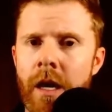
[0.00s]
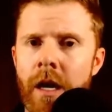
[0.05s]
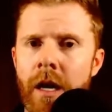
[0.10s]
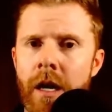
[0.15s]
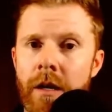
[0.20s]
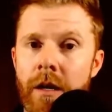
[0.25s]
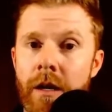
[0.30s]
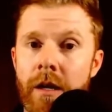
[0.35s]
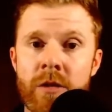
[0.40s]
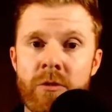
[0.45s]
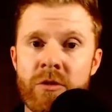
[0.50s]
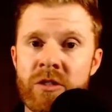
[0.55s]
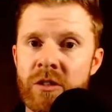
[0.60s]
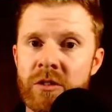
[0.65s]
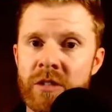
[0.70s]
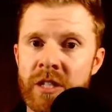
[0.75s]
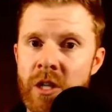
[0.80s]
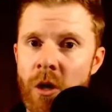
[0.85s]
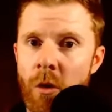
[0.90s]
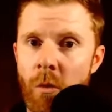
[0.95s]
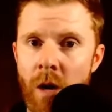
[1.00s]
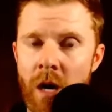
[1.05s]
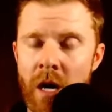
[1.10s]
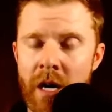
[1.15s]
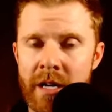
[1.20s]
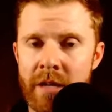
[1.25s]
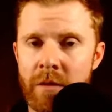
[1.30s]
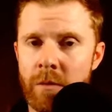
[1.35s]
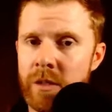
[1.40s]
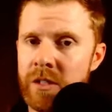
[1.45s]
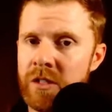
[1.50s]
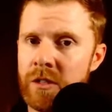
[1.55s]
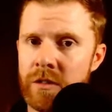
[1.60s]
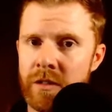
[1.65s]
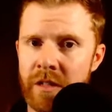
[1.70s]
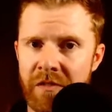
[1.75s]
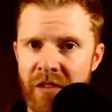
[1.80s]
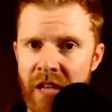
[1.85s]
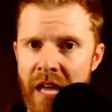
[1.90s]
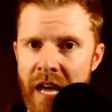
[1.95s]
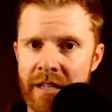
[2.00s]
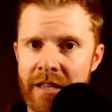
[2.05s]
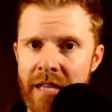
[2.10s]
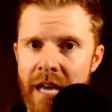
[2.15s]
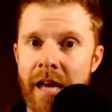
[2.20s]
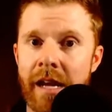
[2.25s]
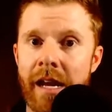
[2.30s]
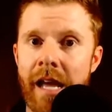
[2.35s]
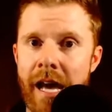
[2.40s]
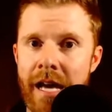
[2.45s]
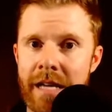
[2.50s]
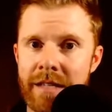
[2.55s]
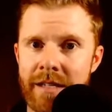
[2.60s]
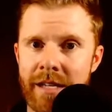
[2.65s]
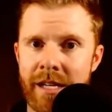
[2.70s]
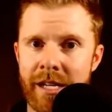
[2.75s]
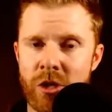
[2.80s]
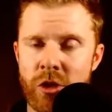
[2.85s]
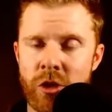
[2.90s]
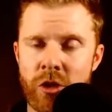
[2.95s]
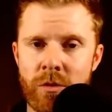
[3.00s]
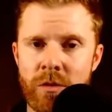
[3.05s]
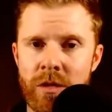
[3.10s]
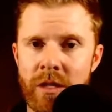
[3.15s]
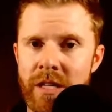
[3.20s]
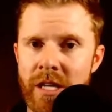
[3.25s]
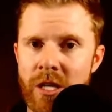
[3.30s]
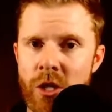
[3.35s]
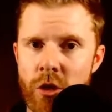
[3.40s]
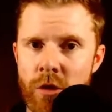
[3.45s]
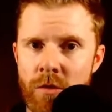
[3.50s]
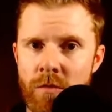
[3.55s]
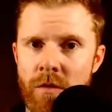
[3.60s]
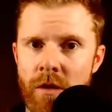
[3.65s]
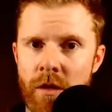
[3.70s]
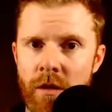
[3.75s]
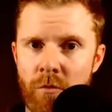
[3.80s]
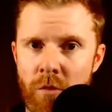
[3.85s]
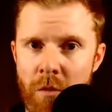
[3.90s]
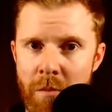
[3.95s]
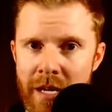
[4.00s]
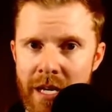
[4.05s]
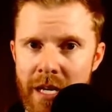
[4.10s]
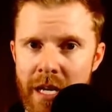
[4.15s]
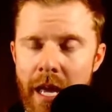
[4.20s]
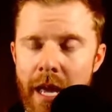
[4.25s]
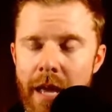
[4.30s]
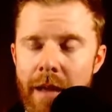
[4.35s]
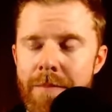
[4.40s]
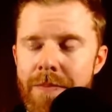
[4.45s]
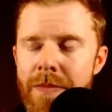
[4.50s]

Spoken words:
You certainly don't want it. We certainly flag that as an issue that they should remediate.